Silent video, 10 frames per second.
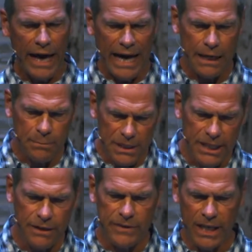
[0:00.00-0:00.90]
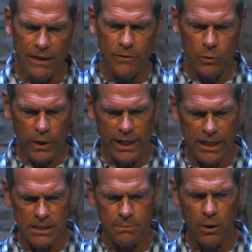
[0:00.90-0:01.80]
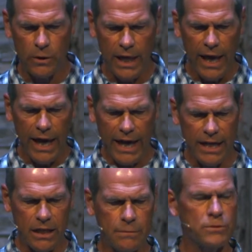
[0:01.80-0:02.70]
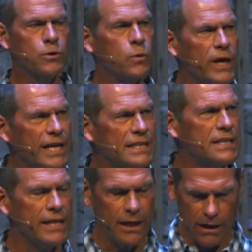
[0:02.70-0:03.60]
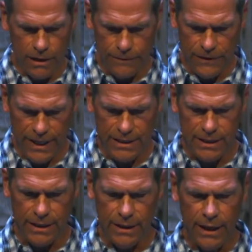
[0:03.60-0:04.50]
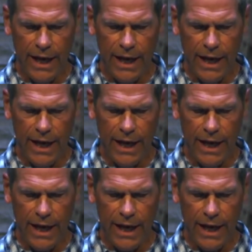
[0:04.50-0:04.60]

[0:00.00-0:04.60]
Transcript: I believed even when I spoke, I am greatly afflicted.